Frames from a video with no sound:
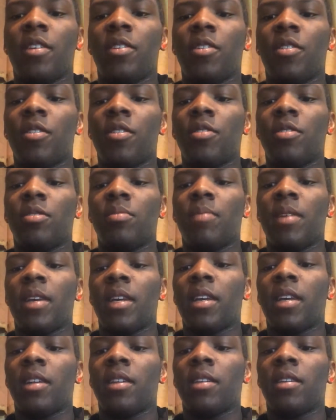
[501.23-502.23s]
And you're just
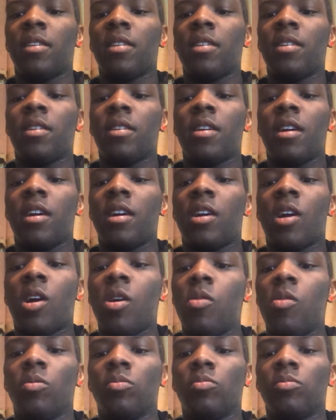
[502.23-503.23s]
making a
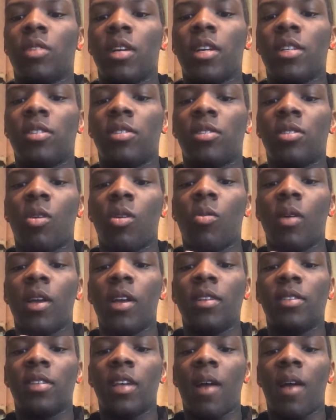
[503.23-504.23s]
cone. It's so
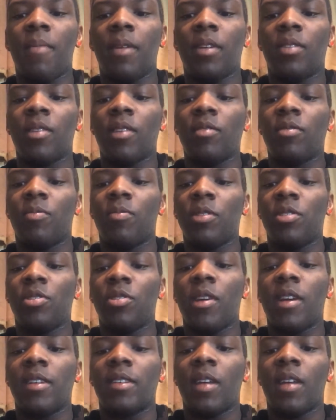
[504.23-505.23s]
easy. I mean, do I have to really
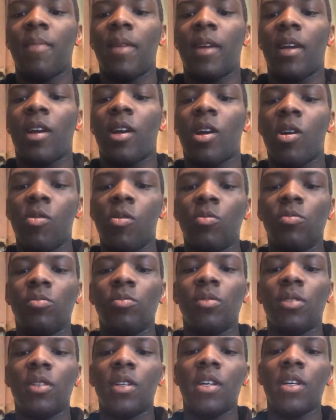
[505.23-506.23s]
show you guys how to make a
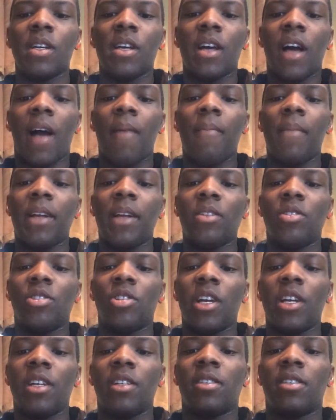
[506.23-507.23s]
cone? I mean,
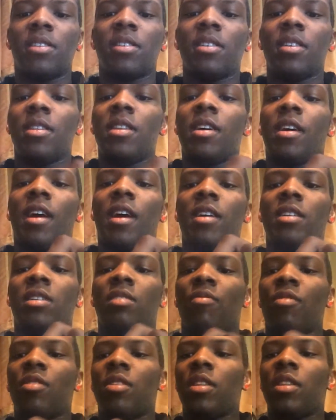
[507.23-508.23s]
jeez. Look, I
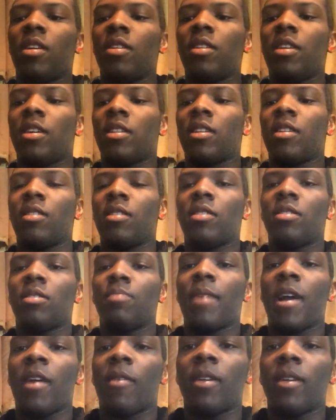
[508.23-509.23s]
just hold it there. Look, there's a
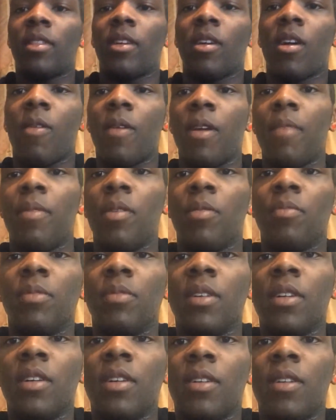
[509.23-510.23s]
spike right there. Alright,
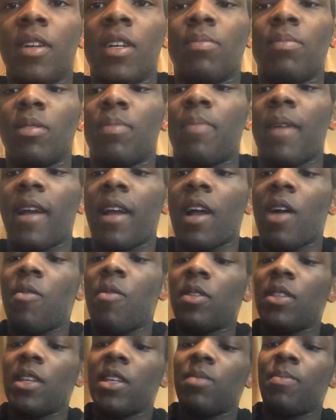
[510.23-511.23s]
boom. There's the spike.
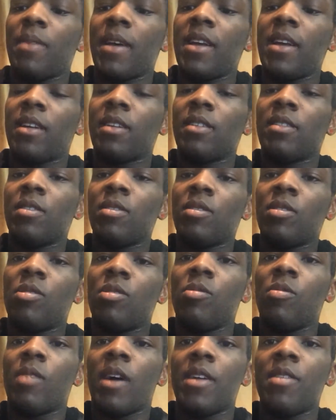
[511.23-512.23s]
I want that spike.
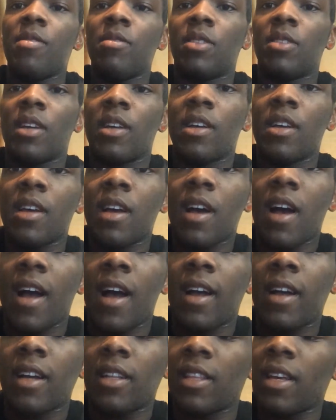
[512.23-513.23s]
Cool, I use it.
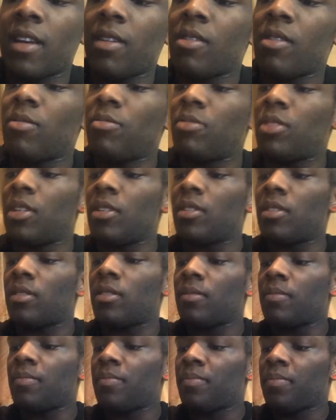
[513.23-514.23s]
I cut that. Oh,
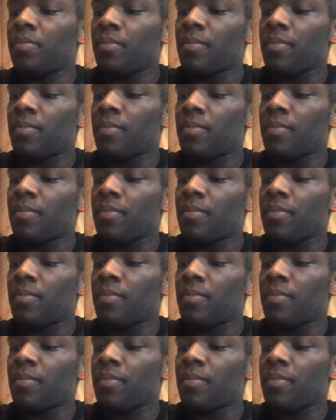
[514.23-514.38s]
jeez.